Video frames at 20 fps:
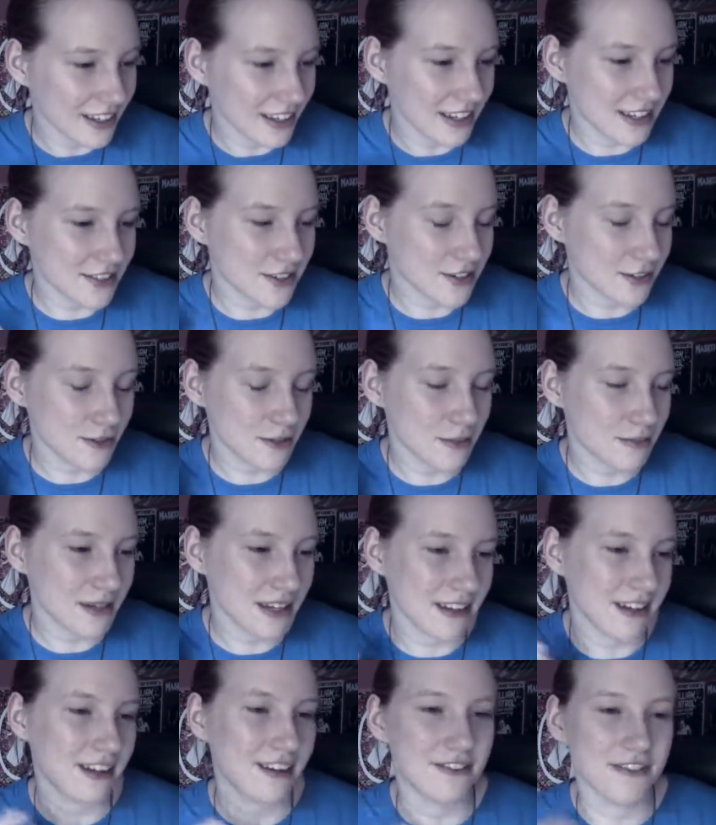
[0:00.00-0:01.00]
is known to
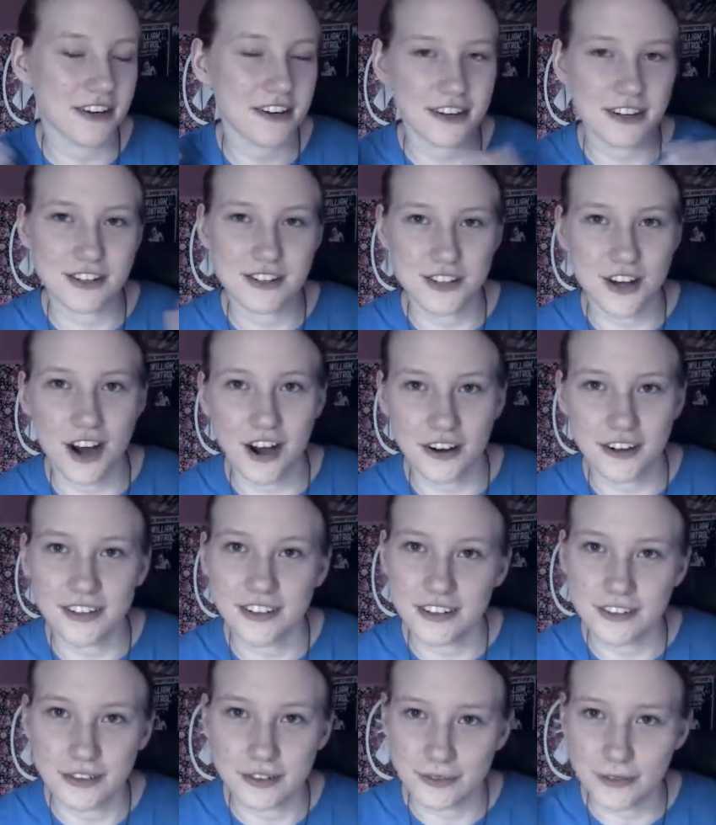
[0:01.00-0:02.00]
be a very
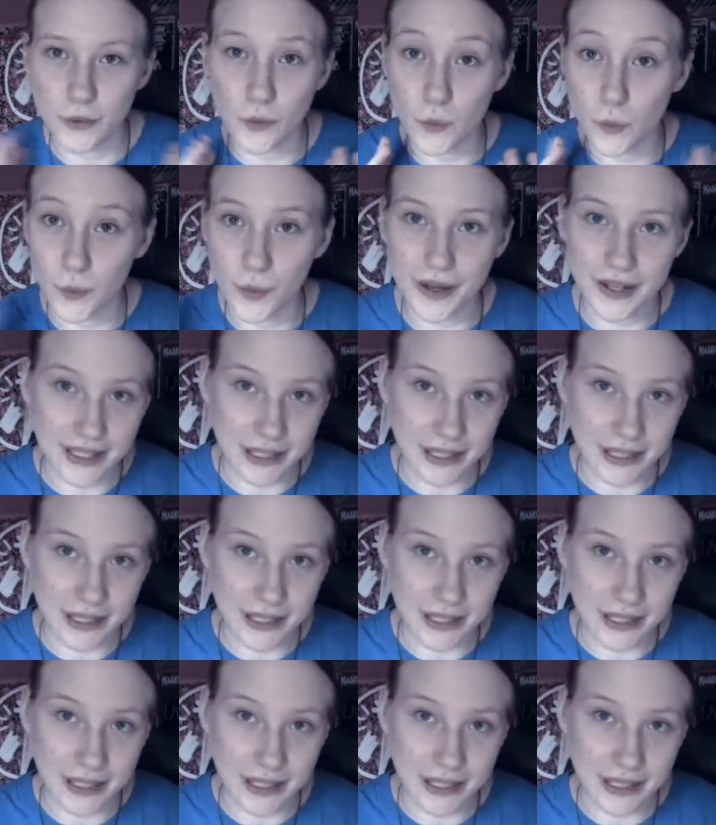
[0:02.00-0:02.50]
talkative, witty